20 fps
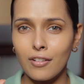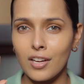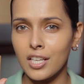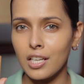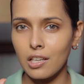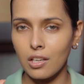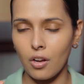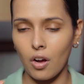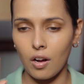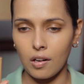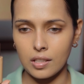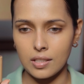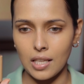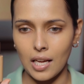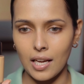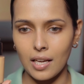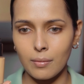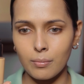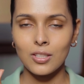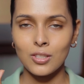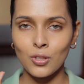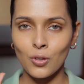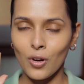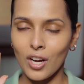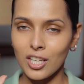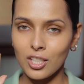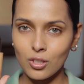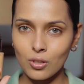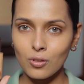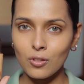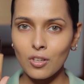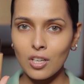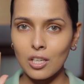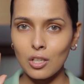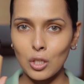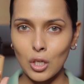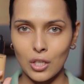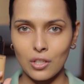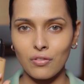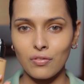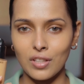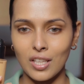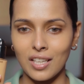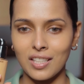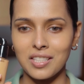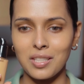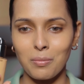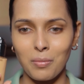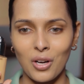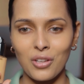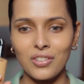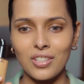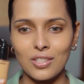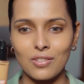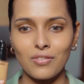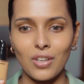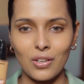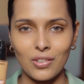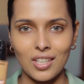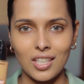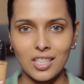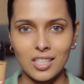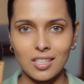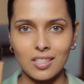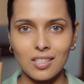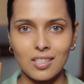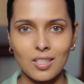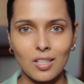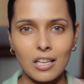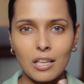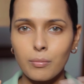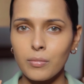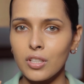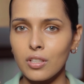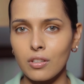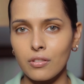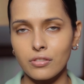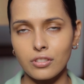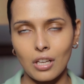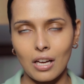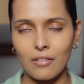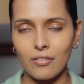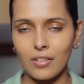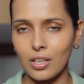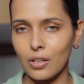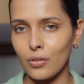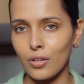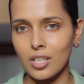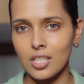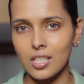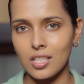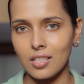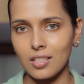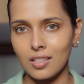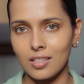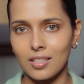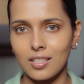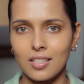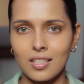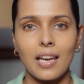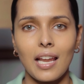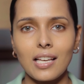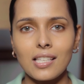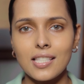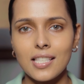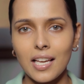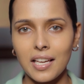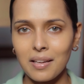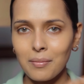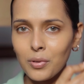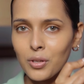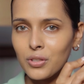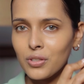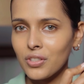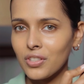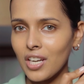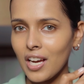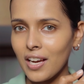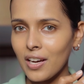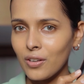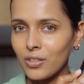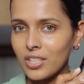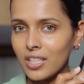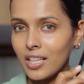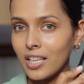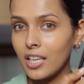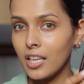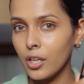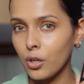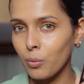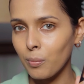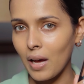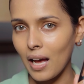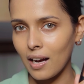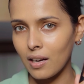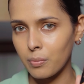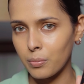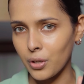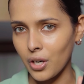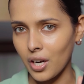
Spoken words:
very long time. So I do know a lot of things about this foundation. So let me know if you have any questions. Next, I am going to try out a new MAC